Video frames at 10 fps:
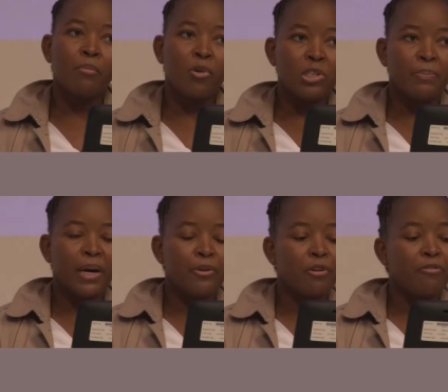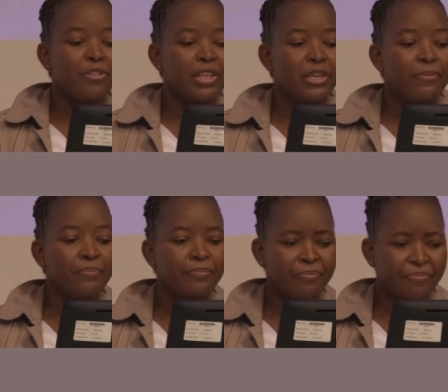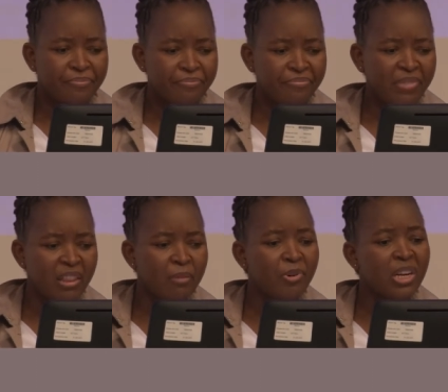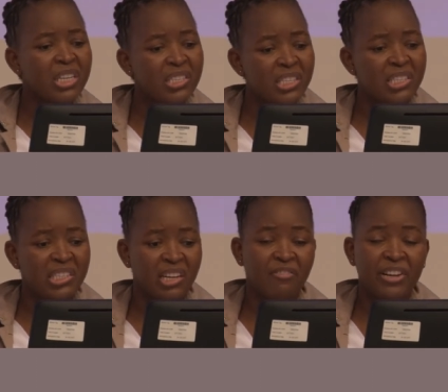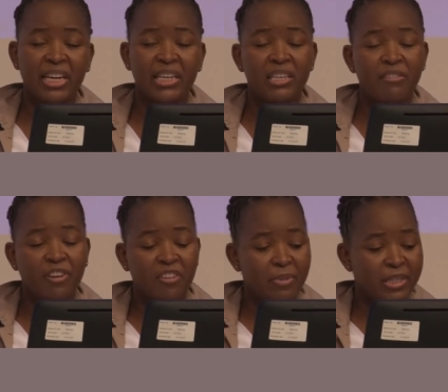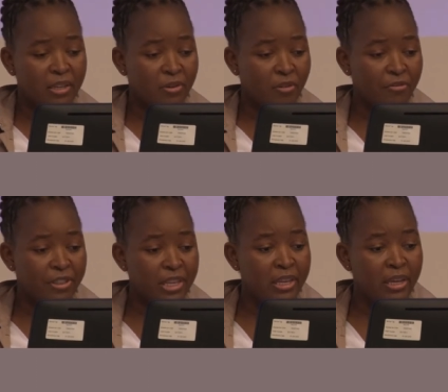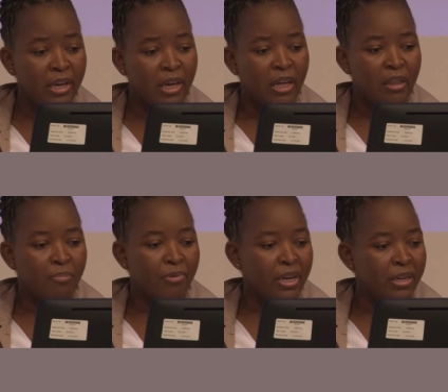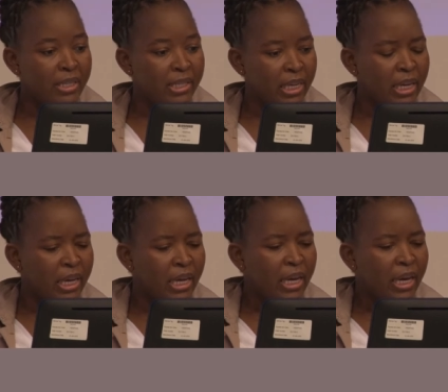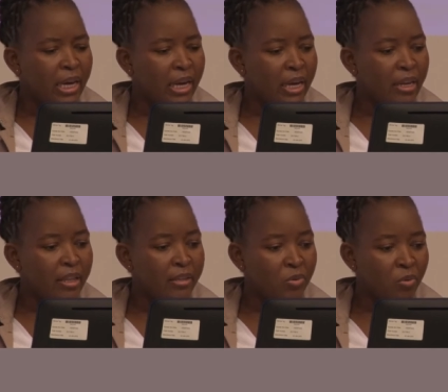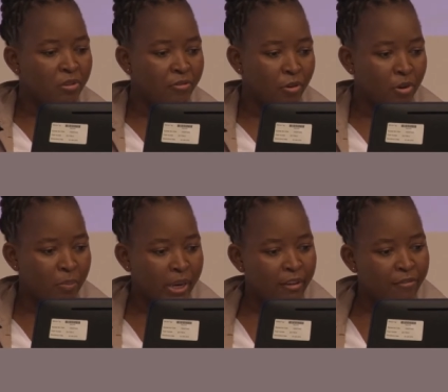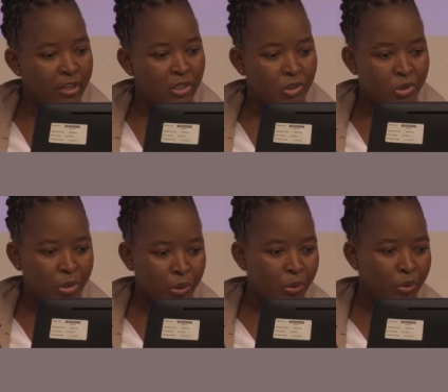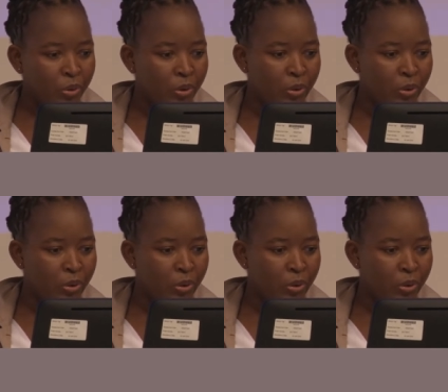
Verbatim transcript: most part of the, the pregnancy itself, like 95% of the, the pregnancy. And this will be followed by phase two,